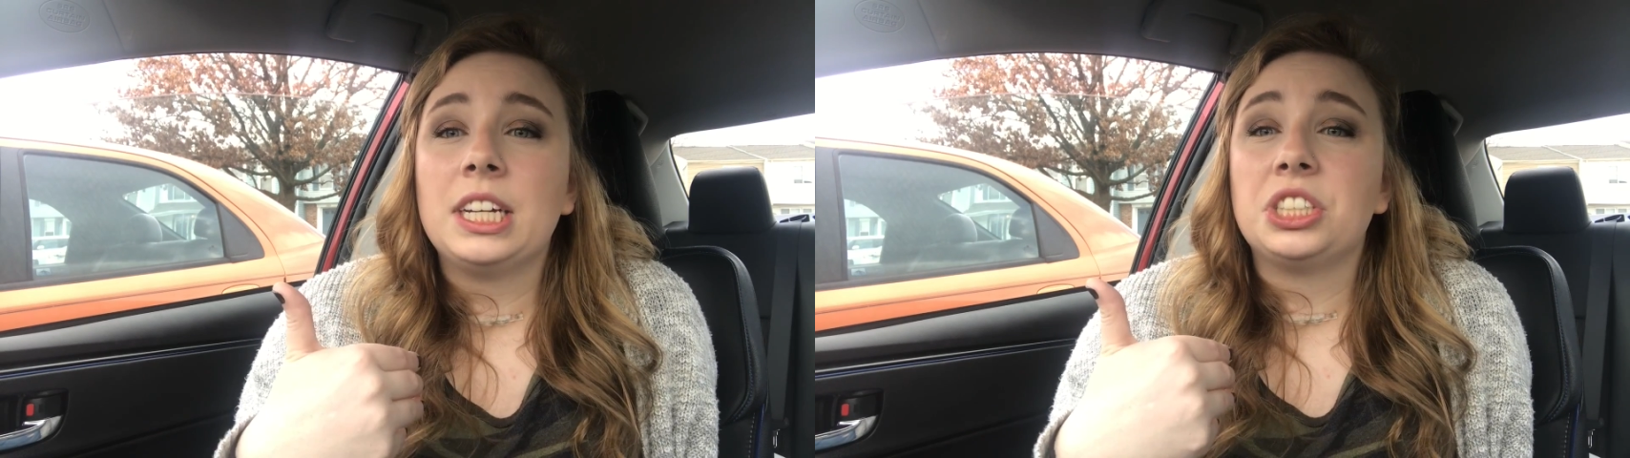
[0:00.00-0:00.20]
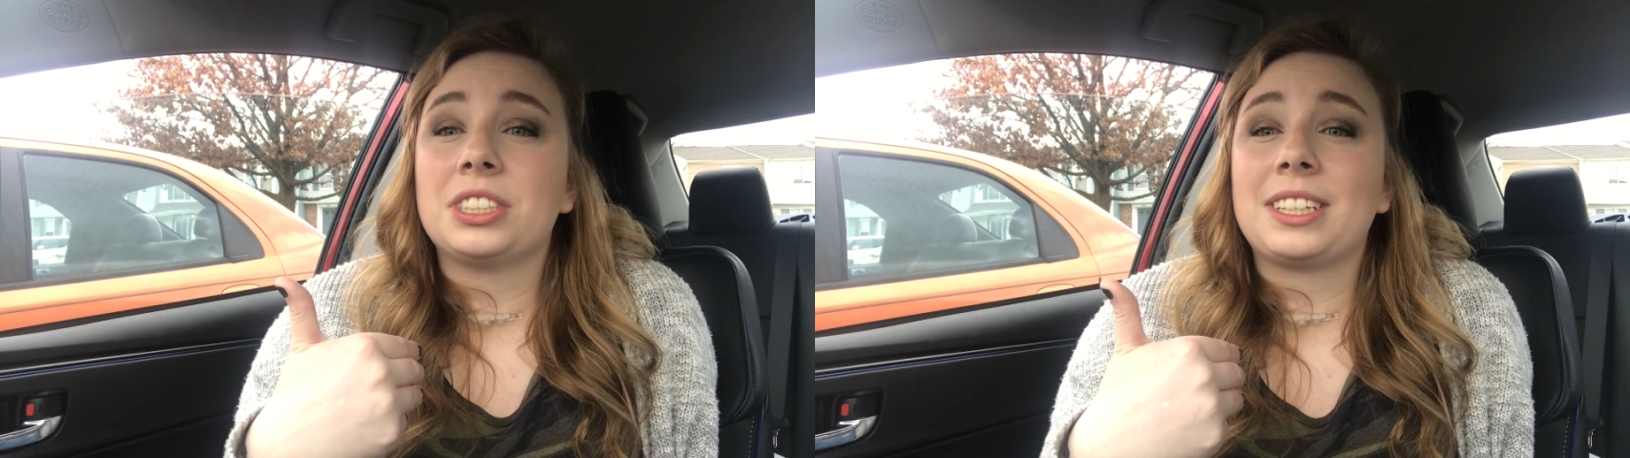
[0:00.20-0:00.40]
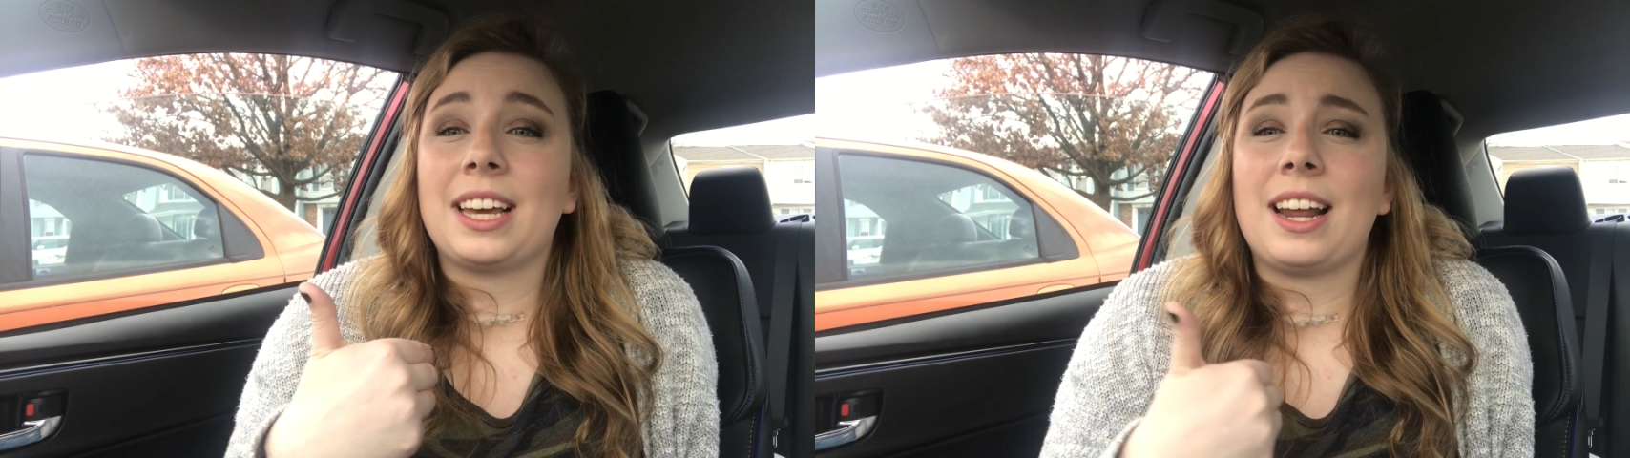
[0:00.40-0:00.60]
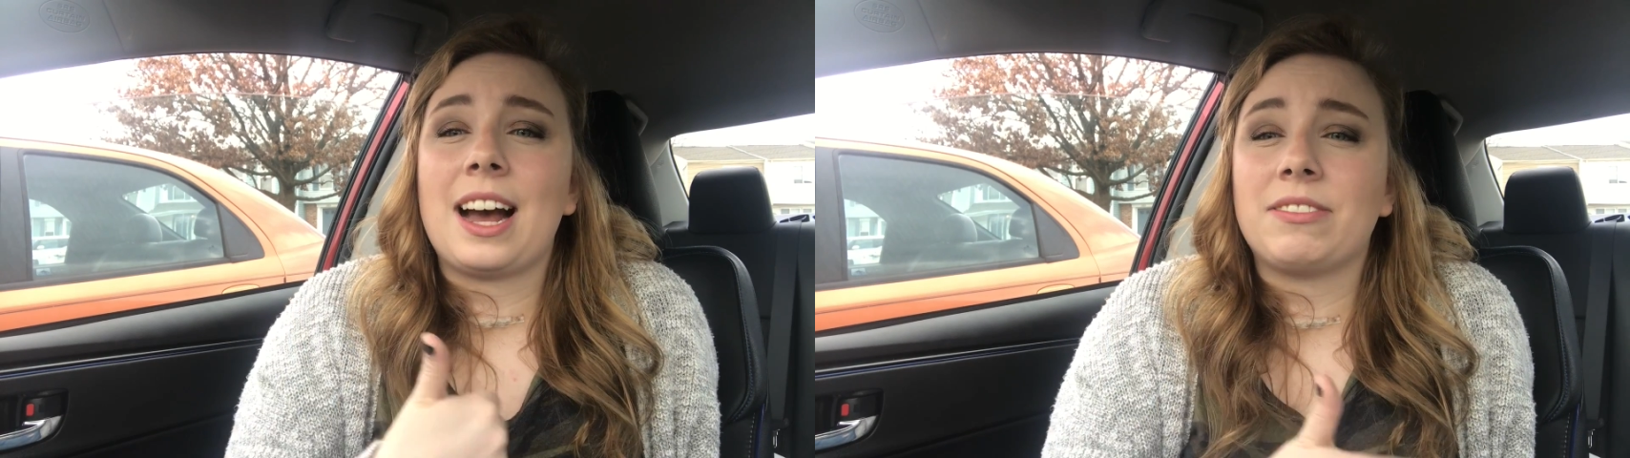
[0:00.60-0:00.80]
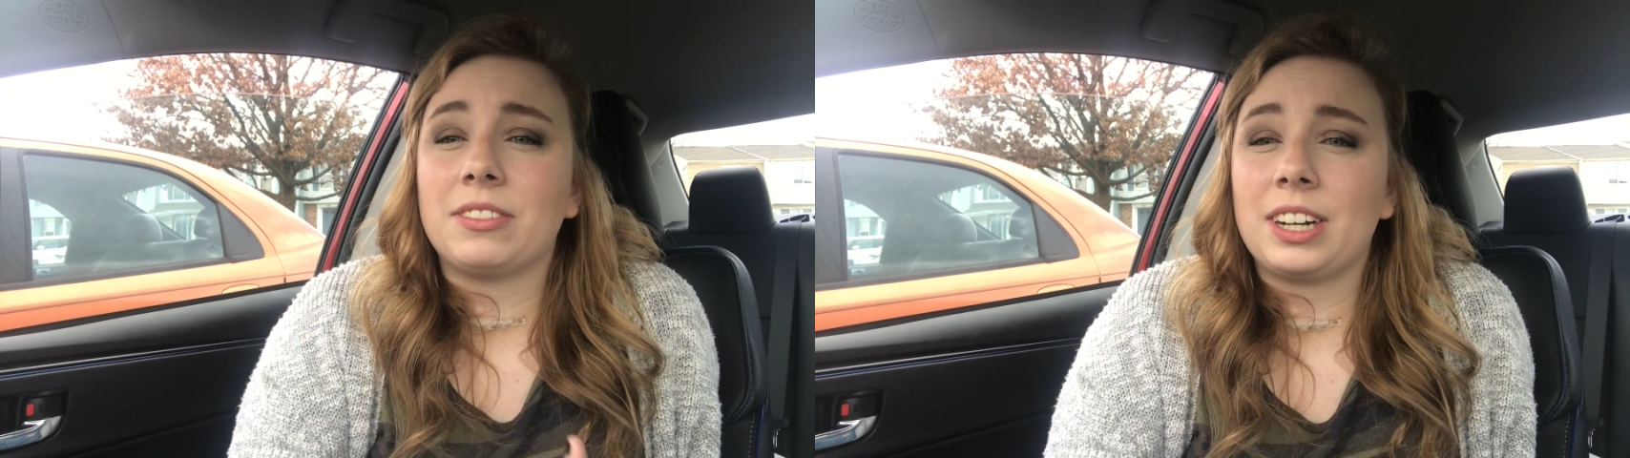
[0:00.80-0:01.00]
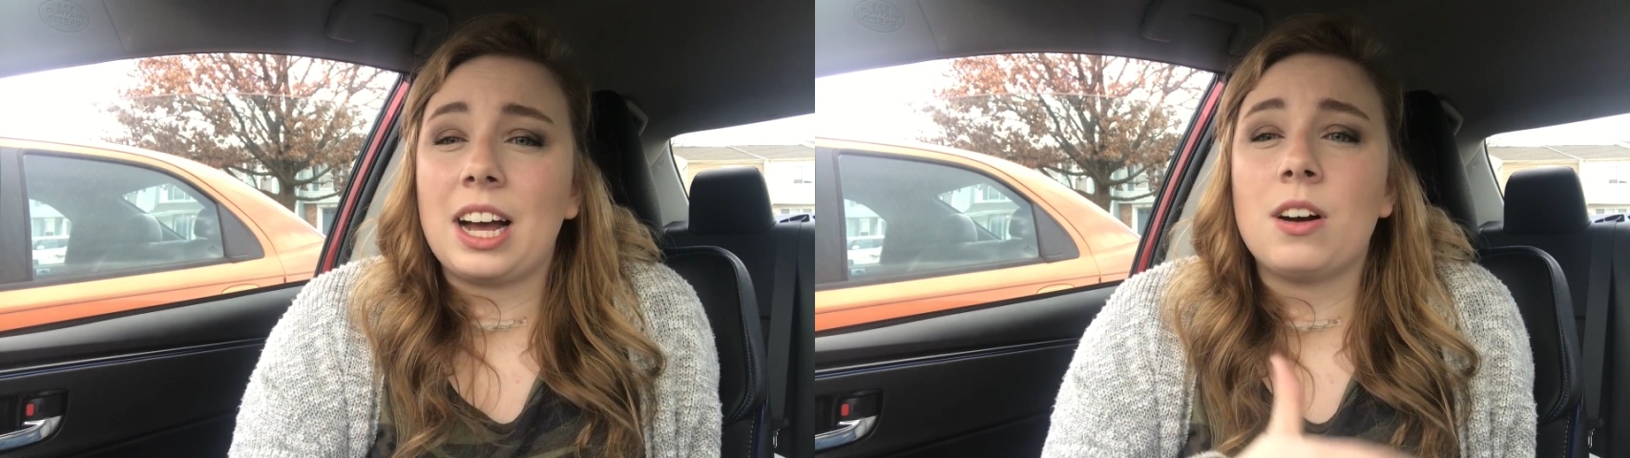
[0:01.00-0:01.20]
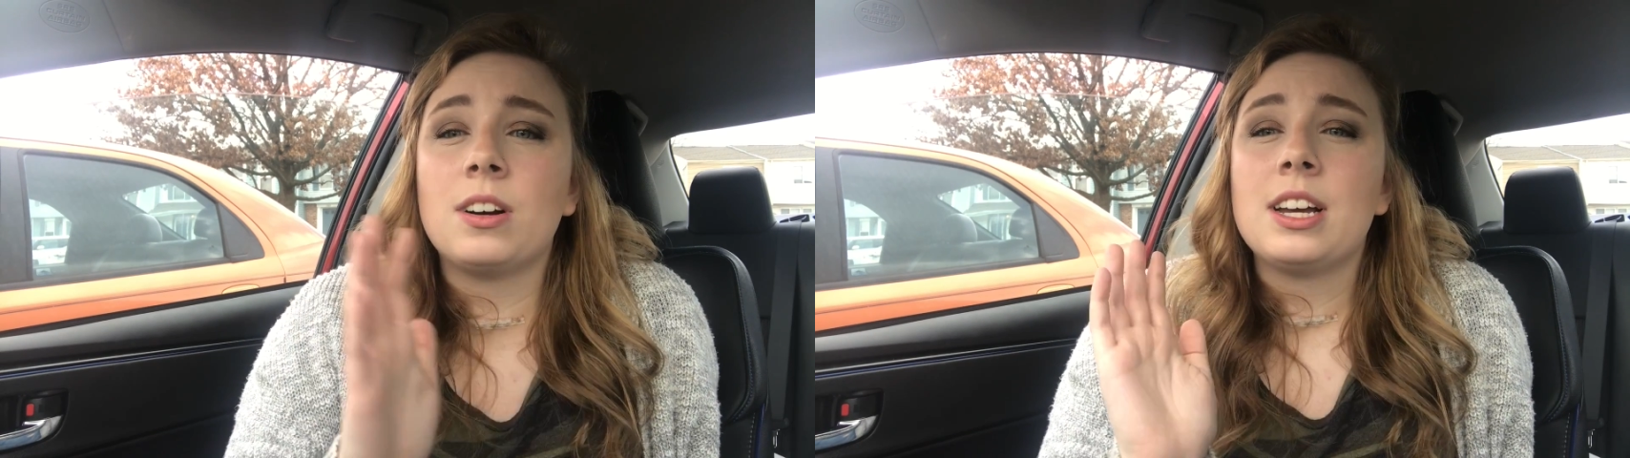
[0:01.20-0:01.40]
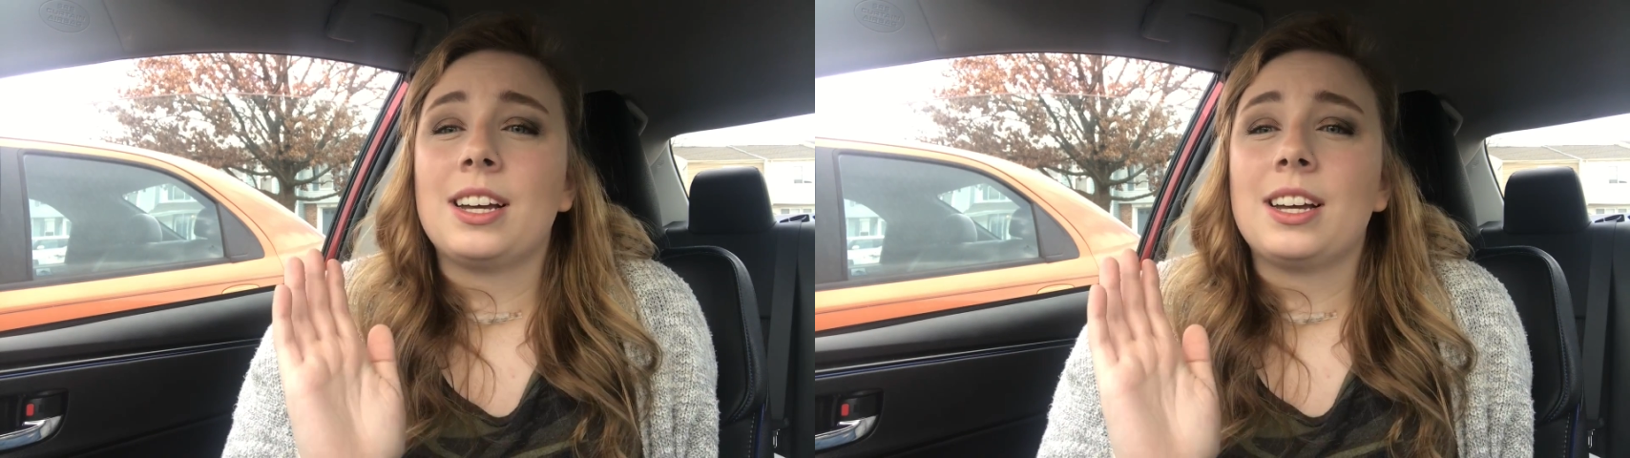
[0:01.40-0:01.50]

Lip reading: just get half of it out,